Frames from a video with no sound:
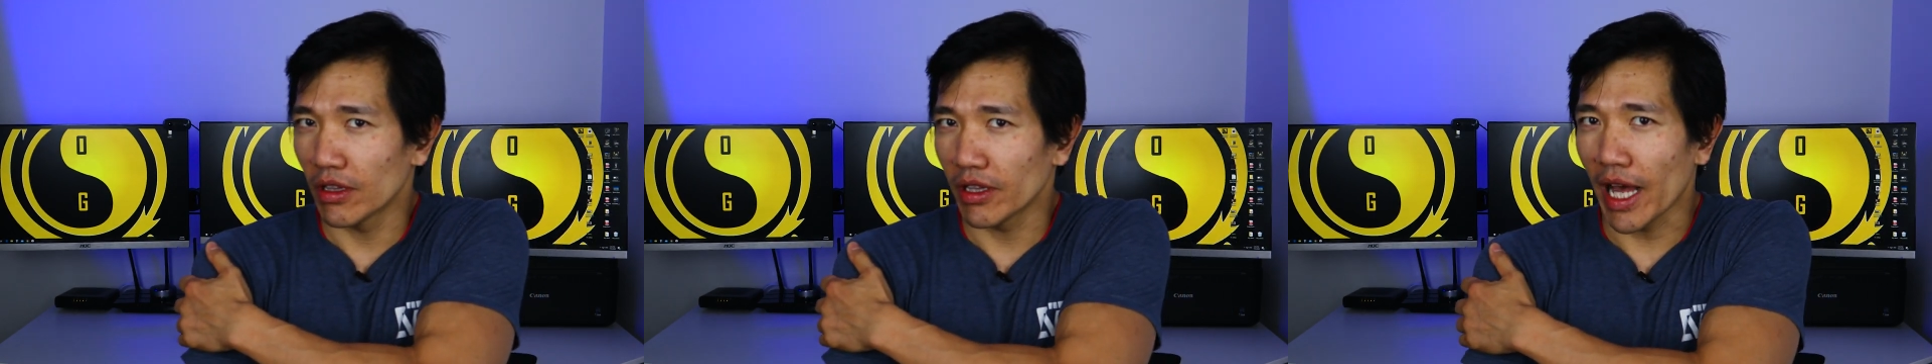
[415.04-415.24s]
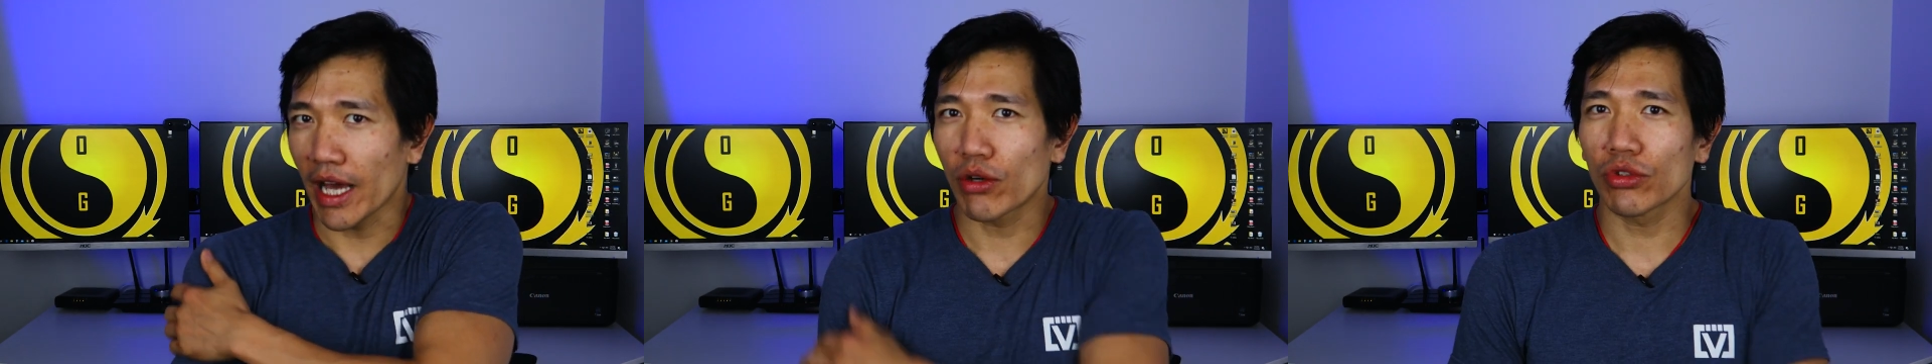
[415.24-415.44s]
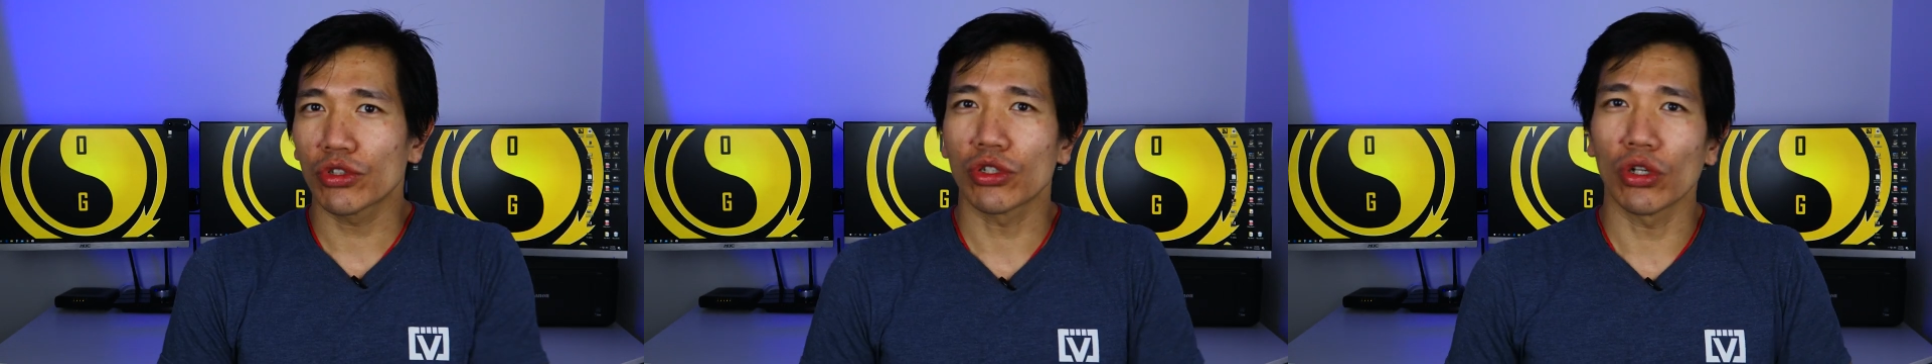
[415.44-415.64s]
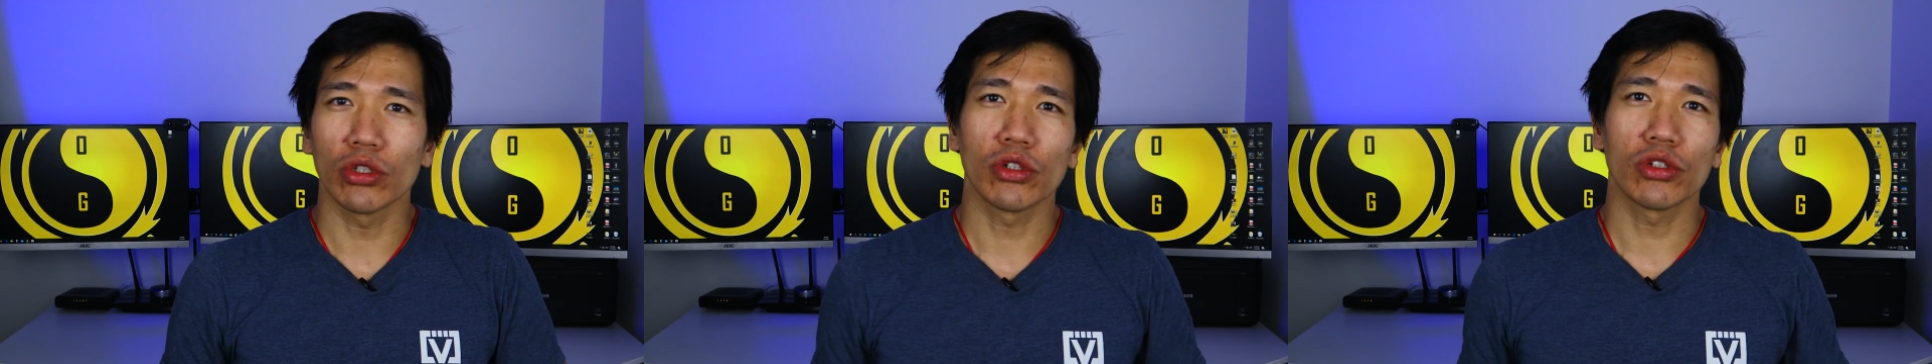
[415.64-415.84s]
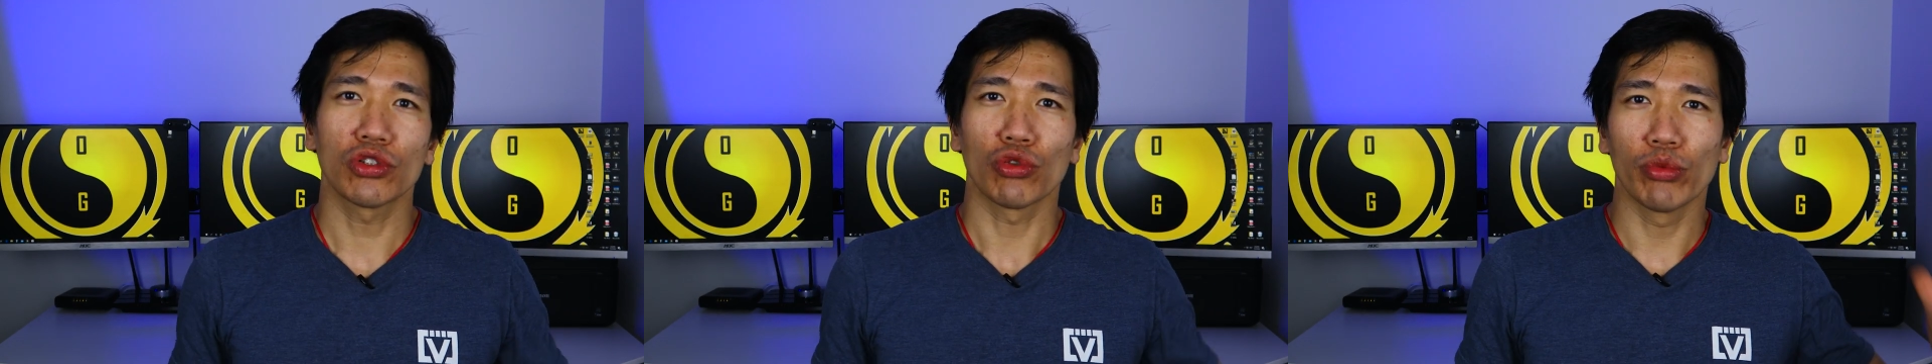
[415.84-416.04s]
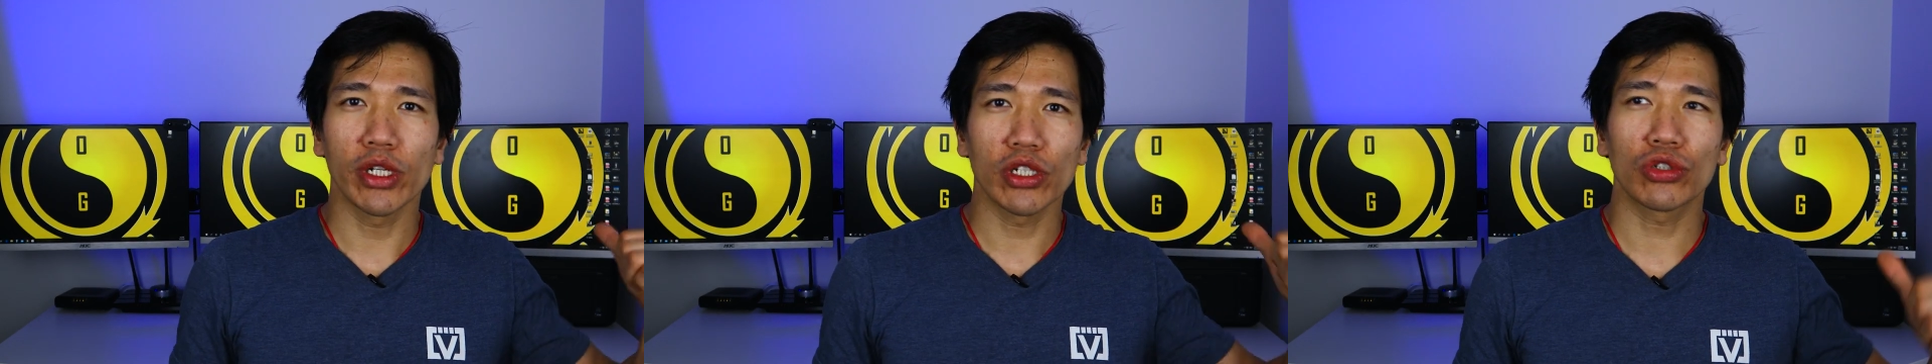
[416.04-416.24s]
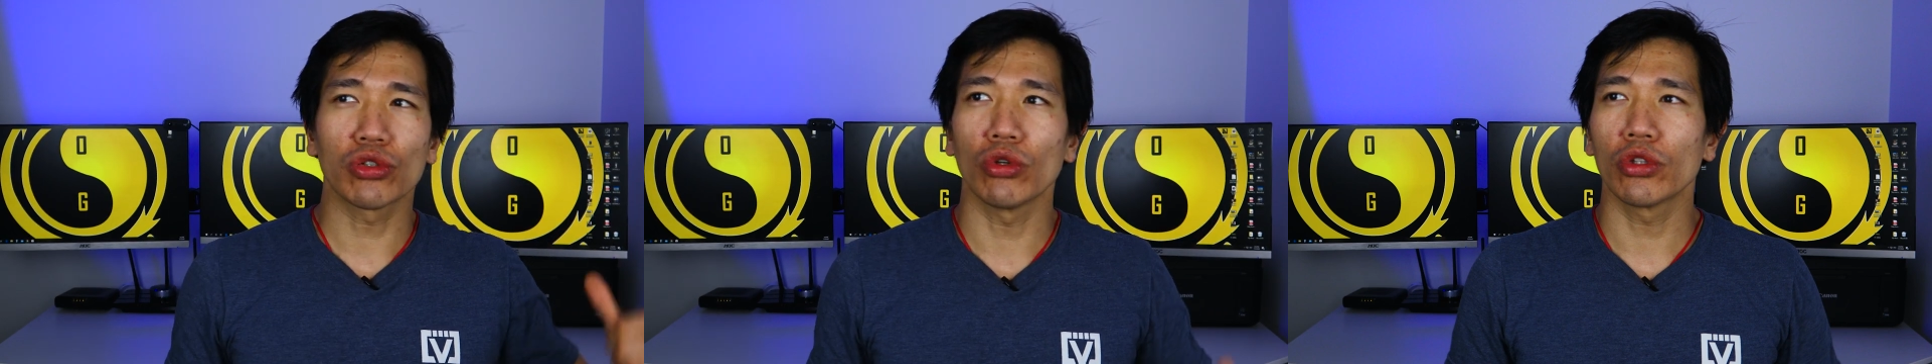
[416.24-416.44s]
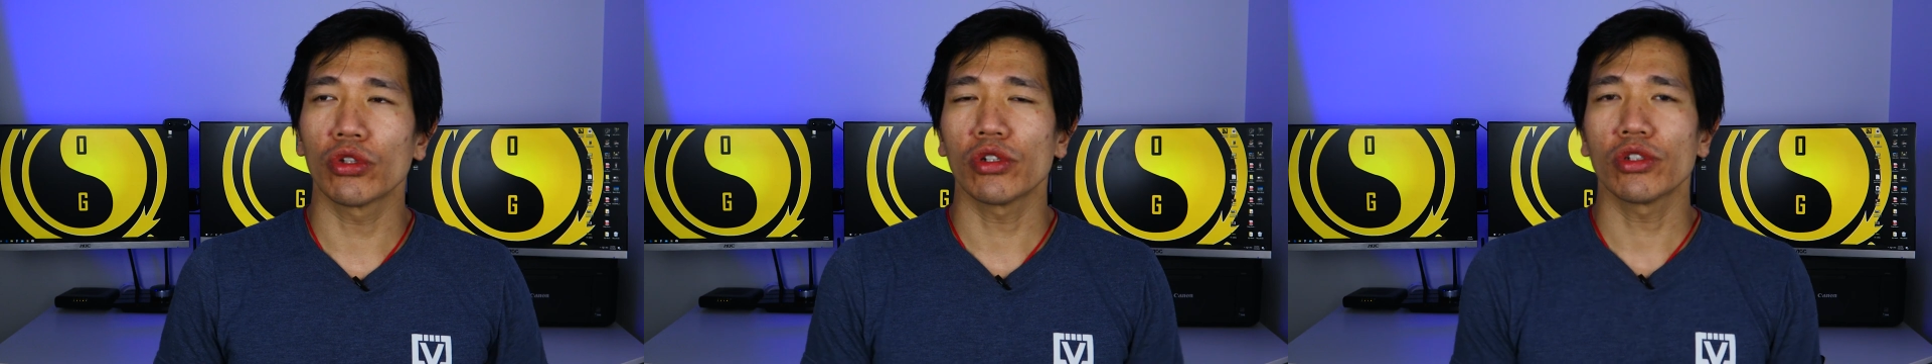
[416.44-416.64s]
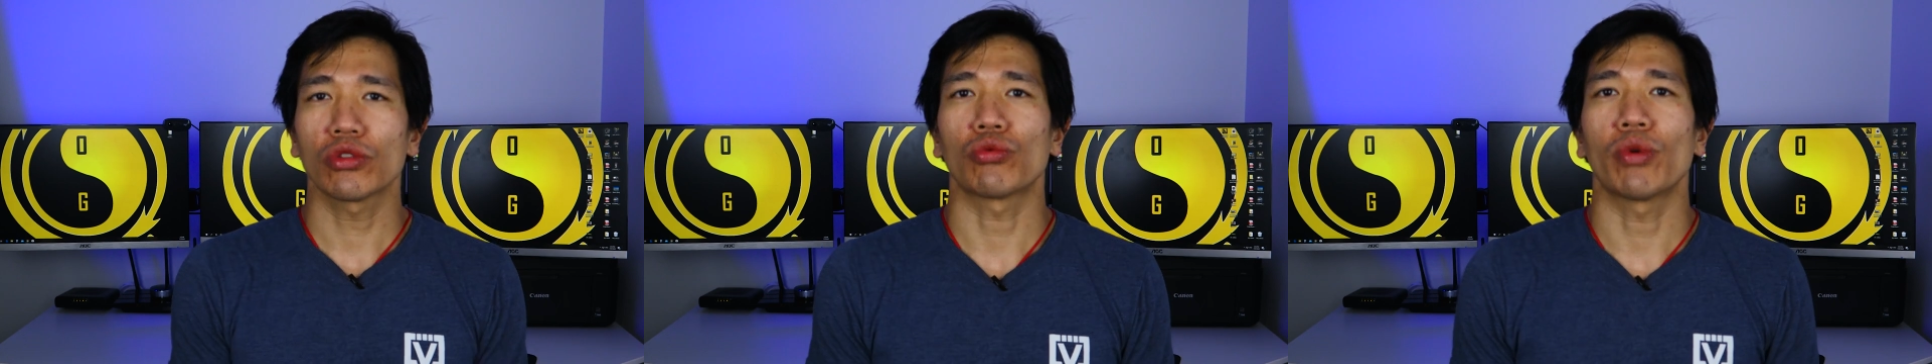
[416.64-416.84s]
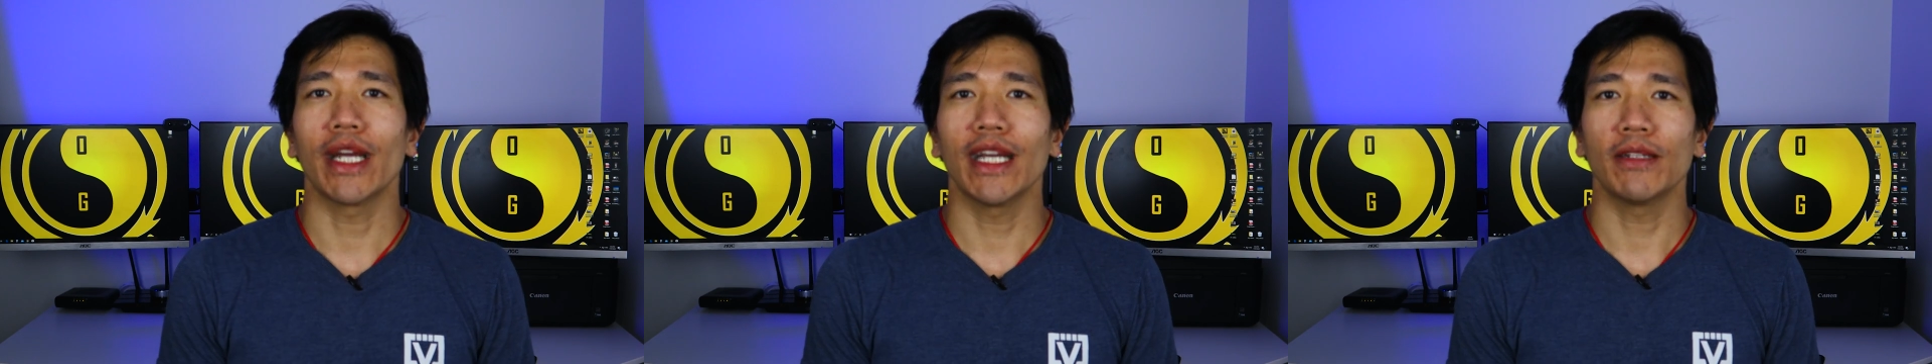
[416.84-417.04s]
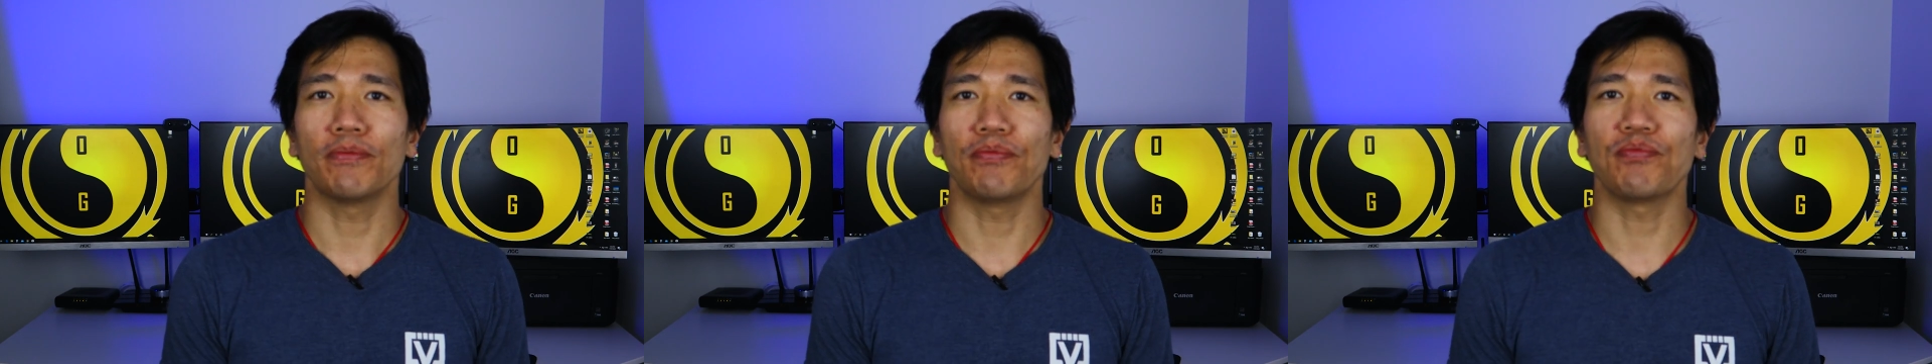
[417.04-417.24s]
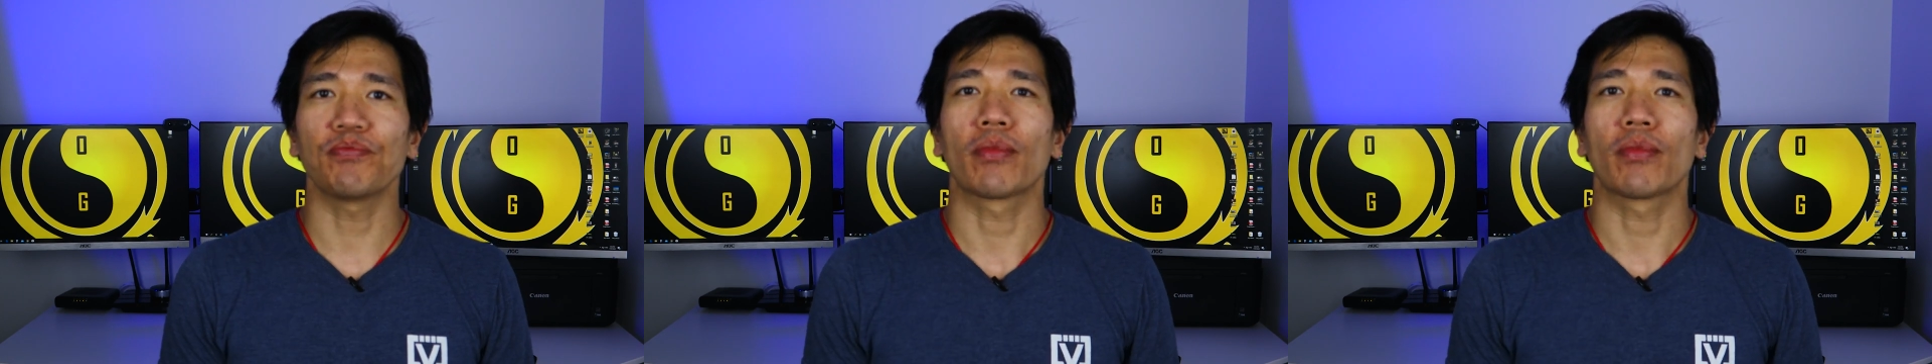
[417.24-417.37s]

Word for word: Lateral shoulders, rear shoulders, right?